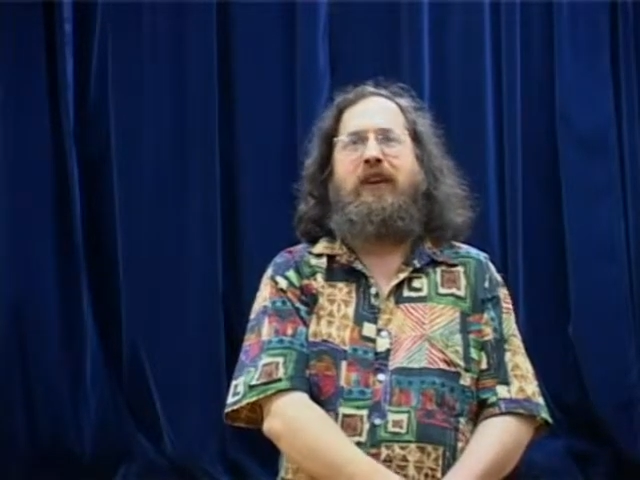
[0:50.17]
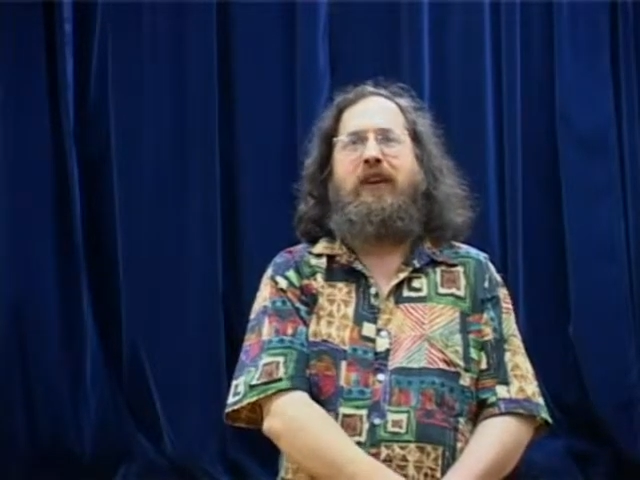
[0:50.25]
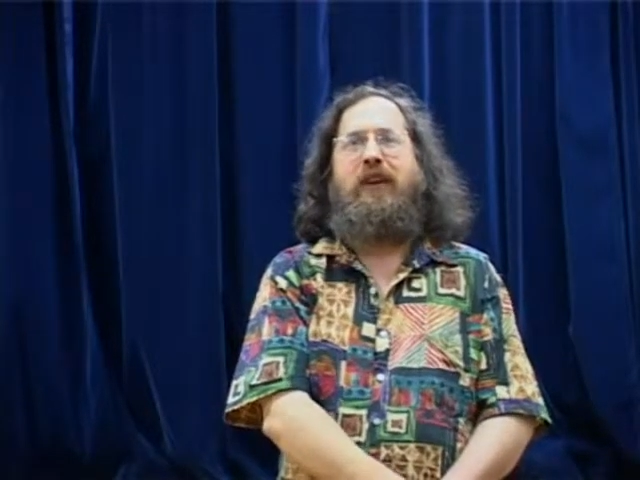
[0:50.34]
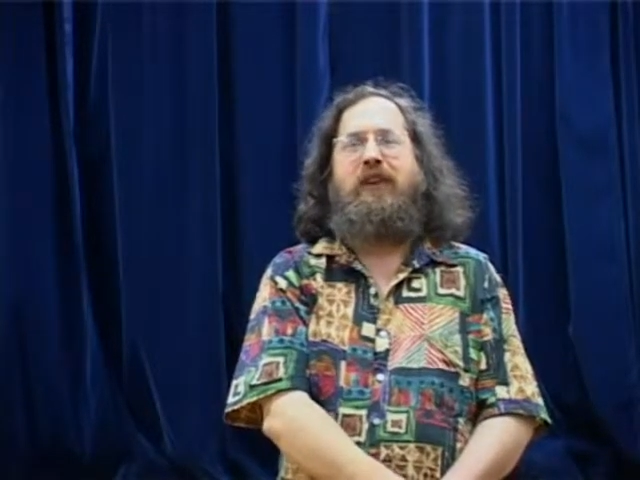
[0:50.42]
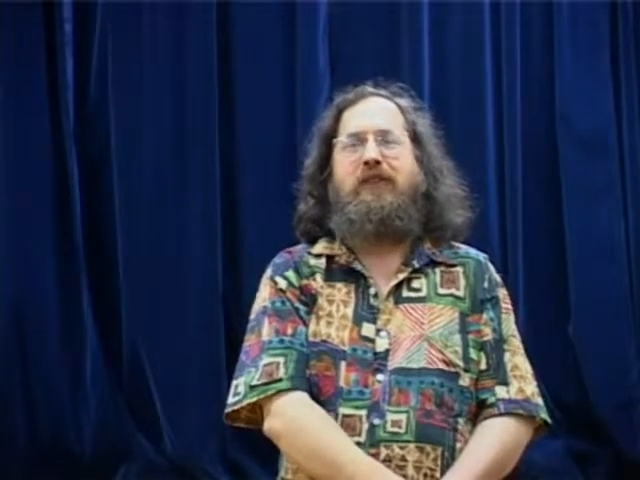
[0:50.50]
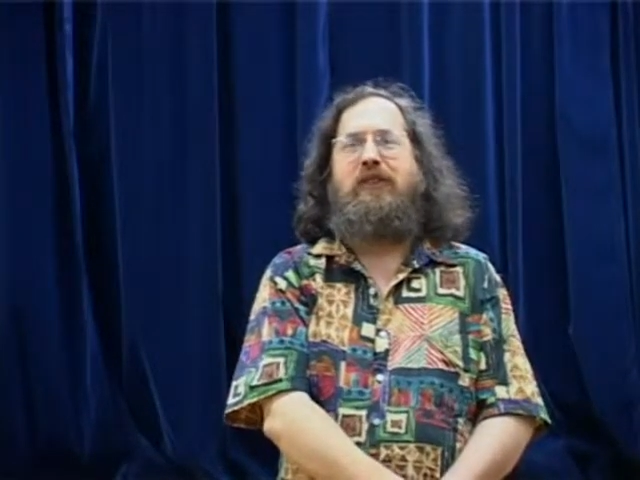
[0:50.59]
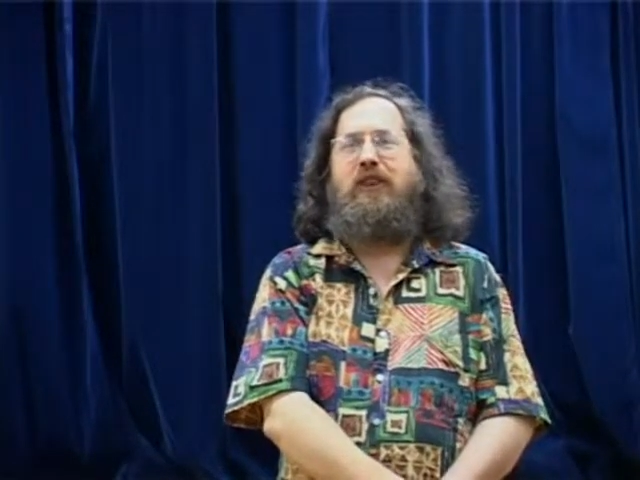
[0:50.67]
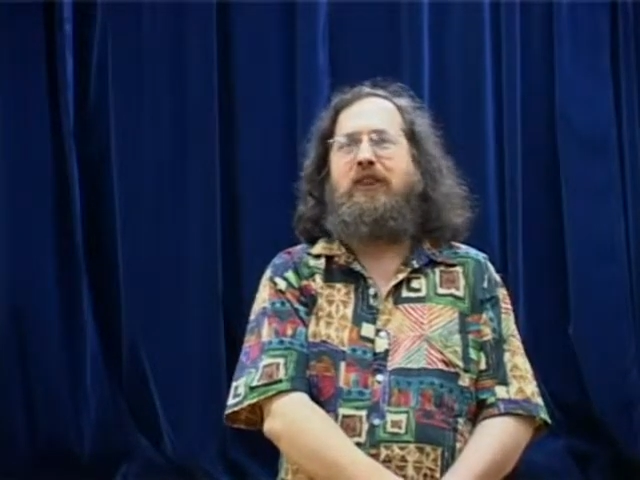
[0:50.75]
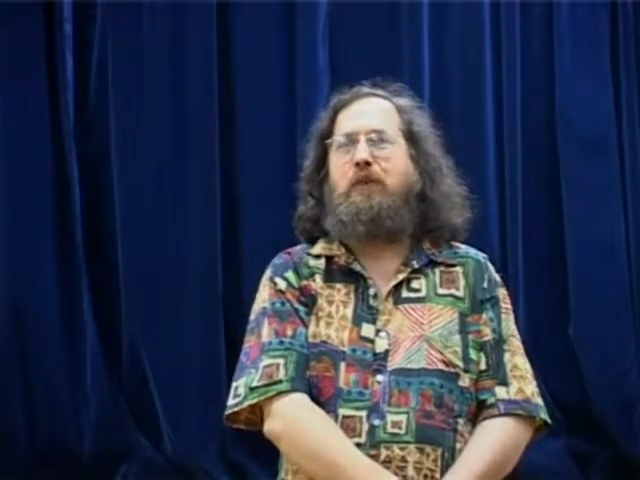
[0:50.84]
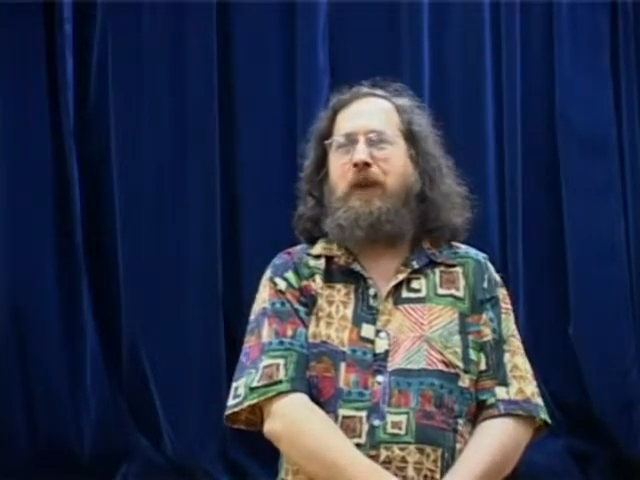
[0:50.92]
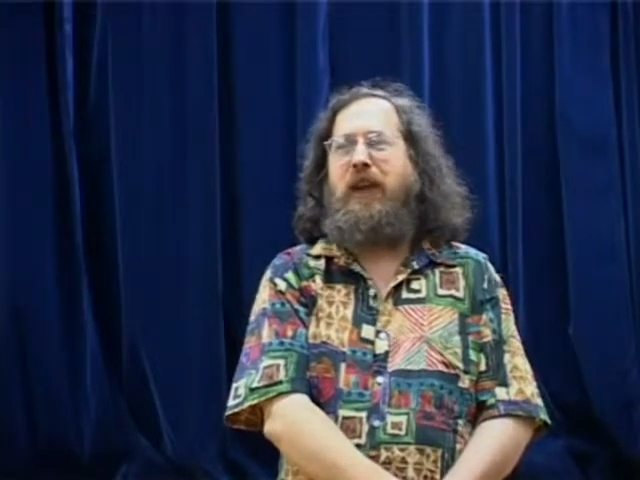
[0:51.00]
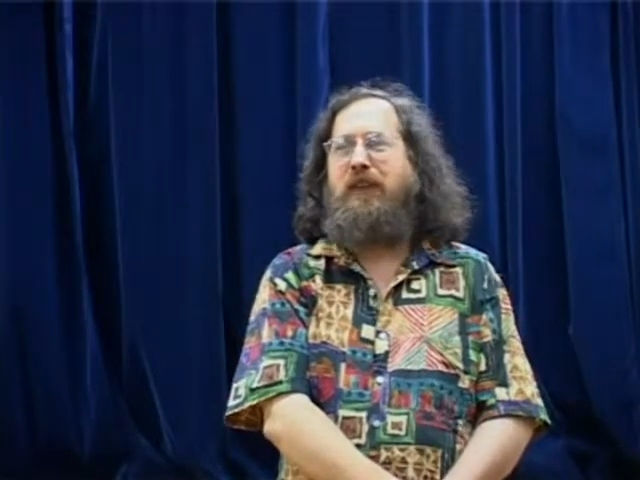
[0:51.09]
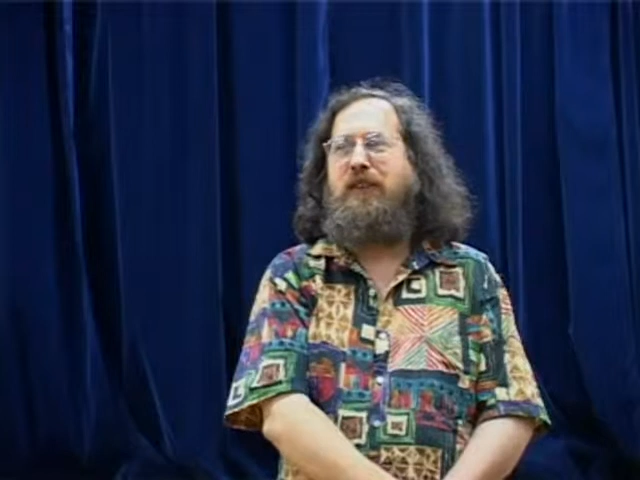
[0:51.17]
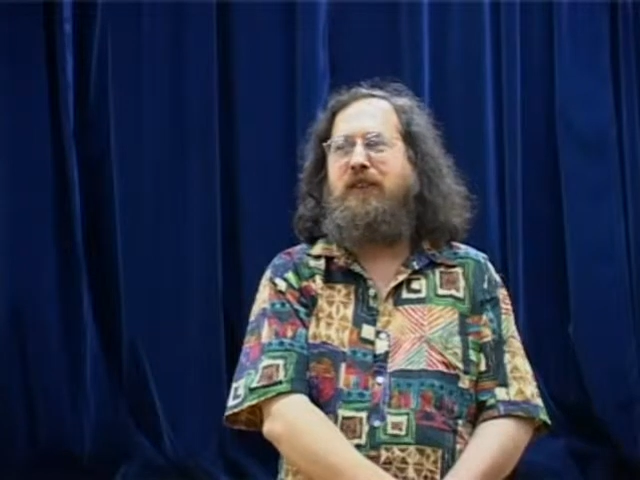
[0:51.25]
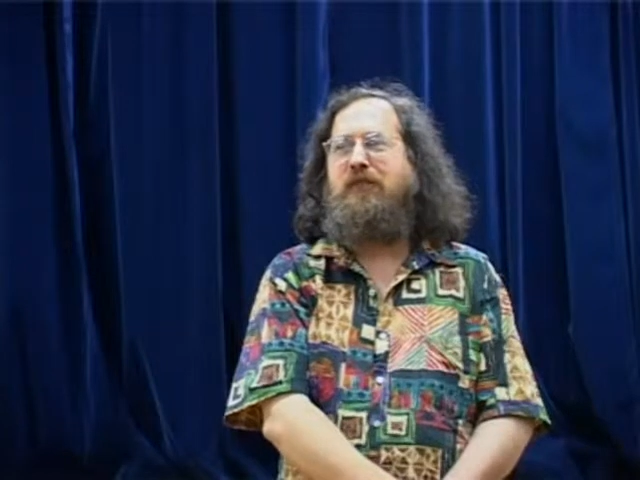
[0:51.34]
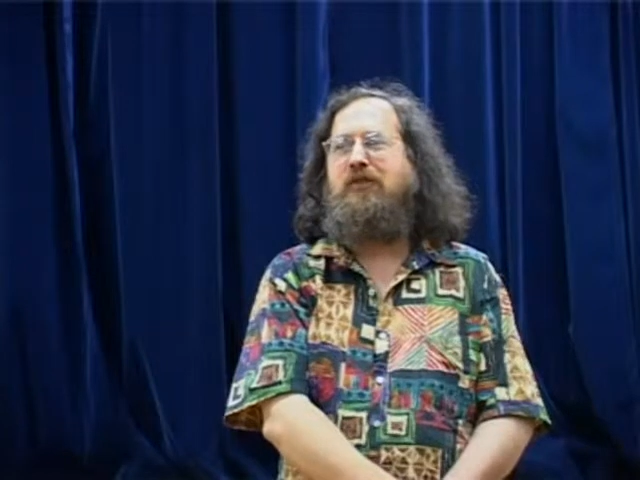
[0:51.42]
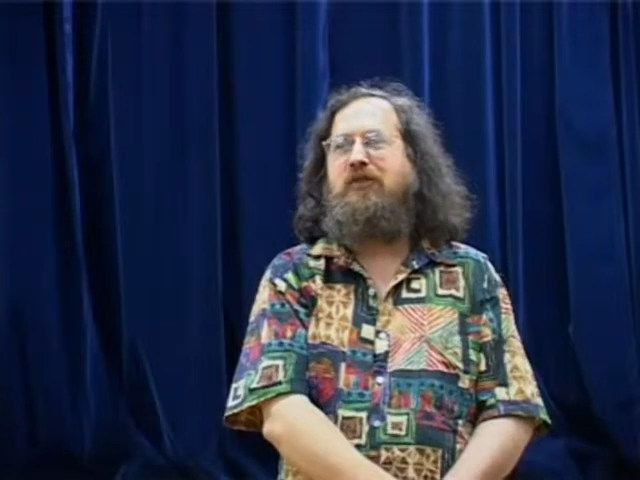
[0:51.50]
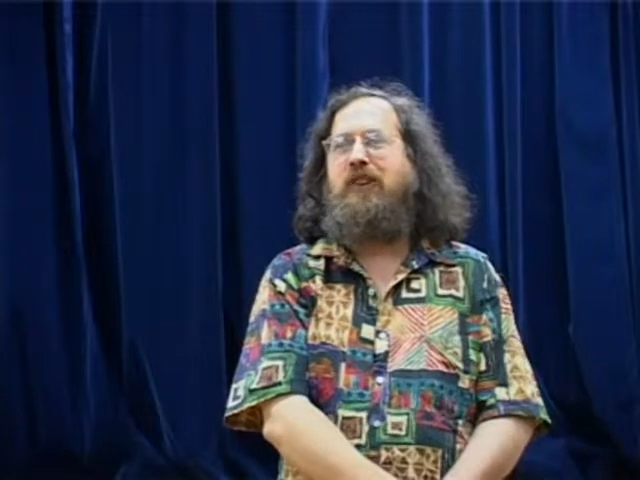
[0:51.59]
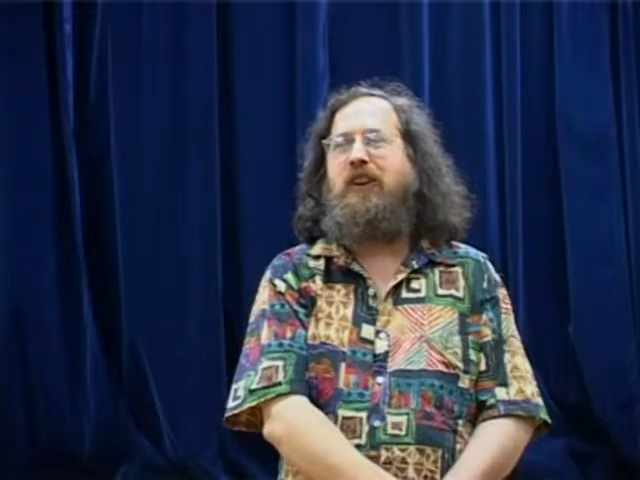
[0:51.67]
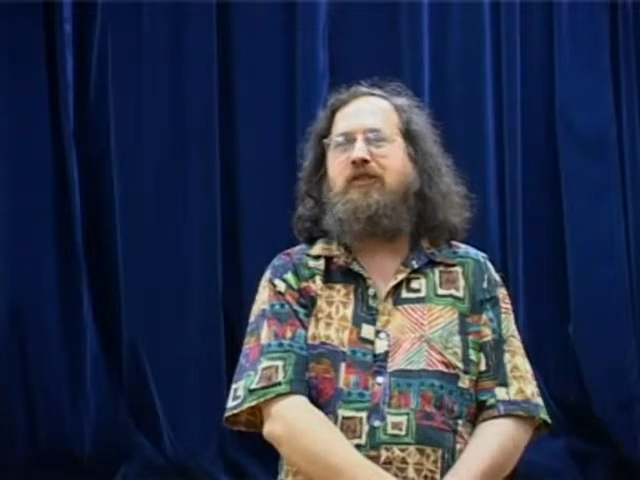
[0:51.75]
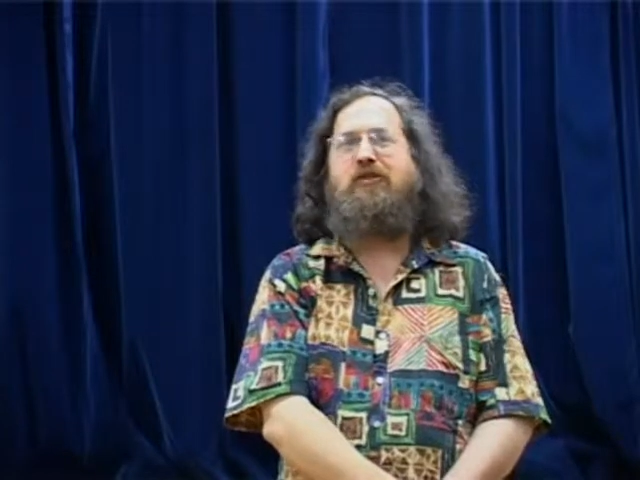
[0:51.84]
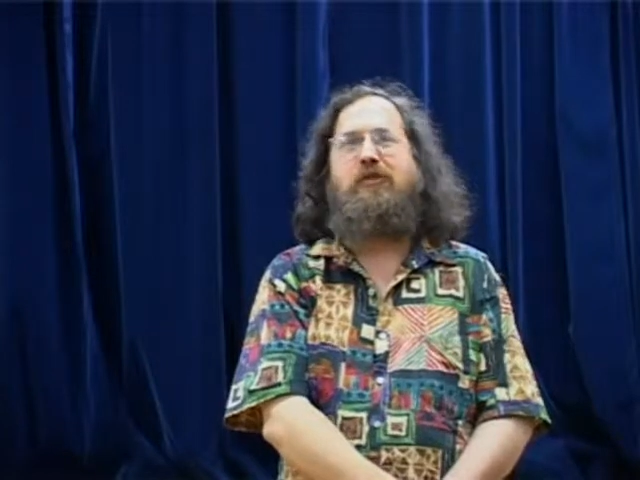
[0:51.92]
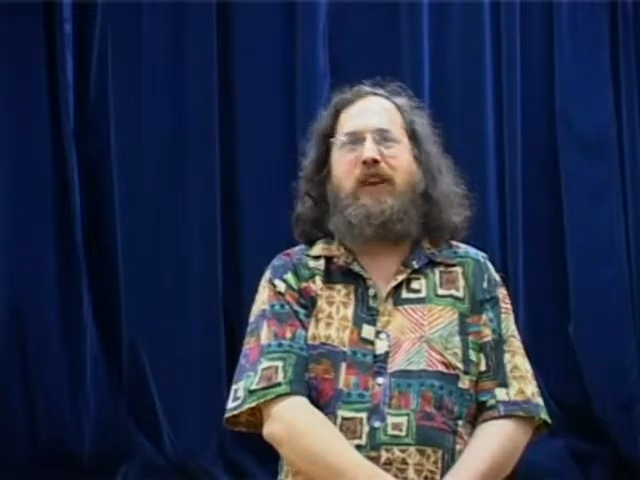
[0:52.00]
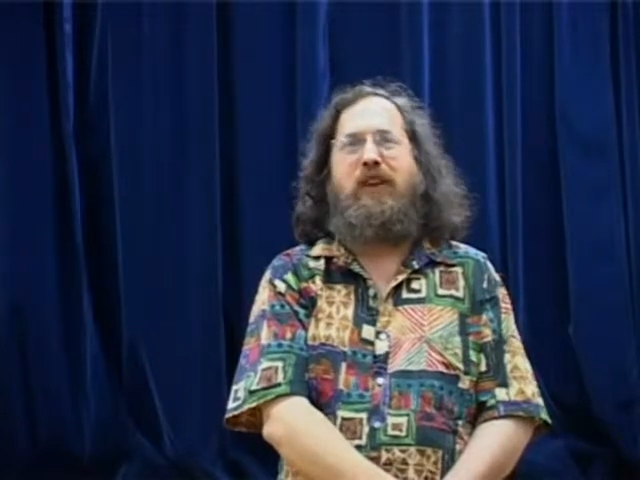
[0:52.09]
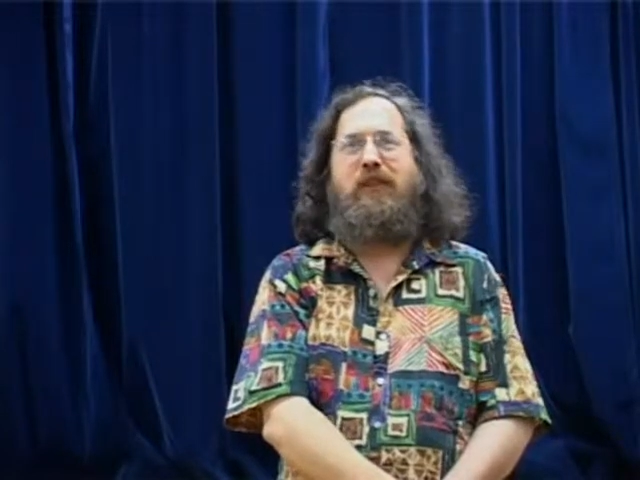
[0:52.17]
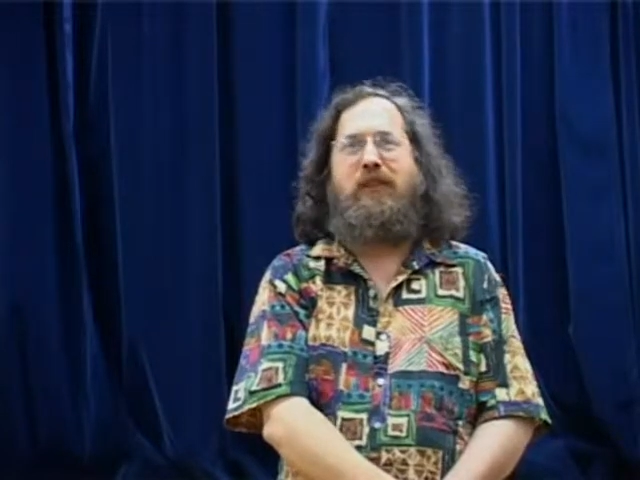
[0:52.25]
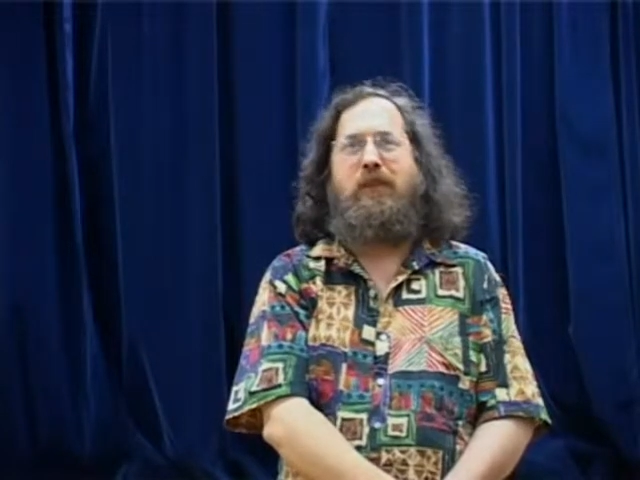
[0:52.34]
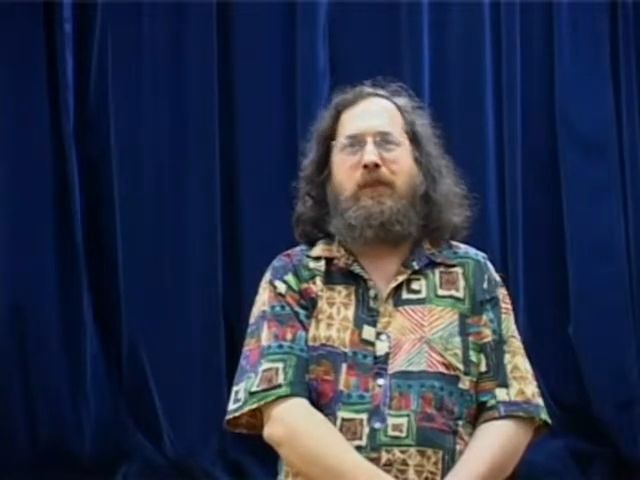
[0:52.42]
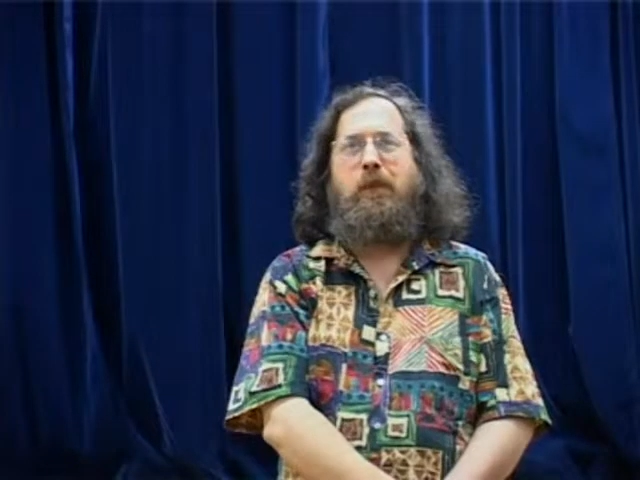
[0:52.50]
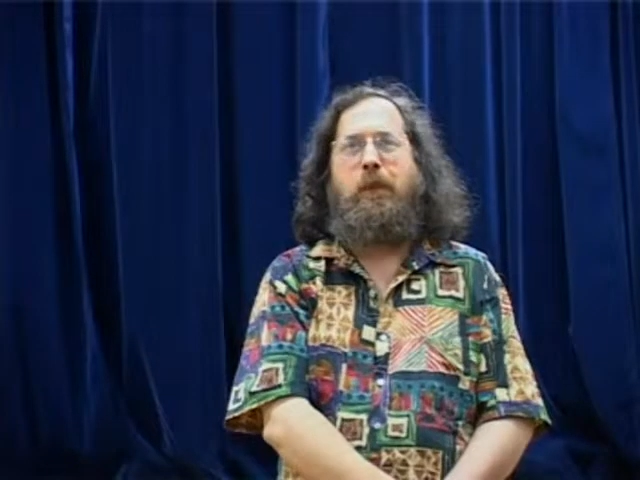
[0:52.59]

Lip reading: and independence and strength.